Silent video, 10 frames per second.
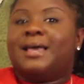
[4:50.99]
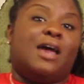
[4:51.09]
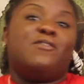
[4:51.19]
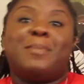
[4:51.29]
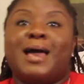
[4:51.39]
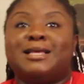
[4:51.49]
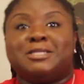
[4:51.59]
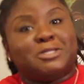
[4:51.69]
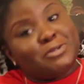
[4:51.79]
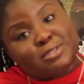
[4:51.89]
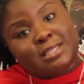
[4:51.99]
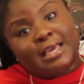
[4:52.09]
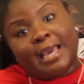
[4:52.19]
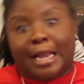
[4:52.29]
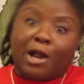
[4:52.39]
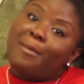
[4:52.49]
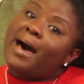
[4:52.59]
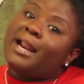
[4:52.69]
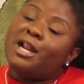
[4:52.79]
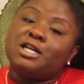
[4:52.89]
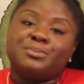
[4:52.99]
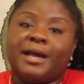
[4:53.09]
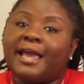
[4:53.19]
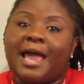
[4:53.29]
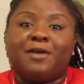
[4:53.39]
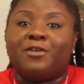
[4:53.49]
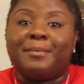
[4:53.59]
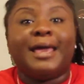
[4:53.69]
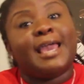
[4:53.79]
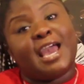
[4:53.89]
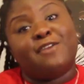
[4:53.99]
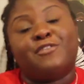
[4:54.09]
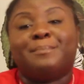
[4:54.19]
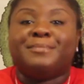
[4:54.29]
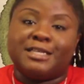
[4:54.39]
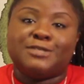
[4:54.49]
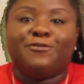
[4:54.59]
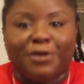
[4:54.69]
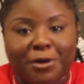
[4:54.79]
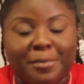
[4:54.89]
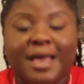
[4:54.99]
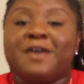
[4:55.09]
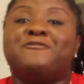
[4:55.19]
Everybody is using it and nobody knows where it came from. It came from this film.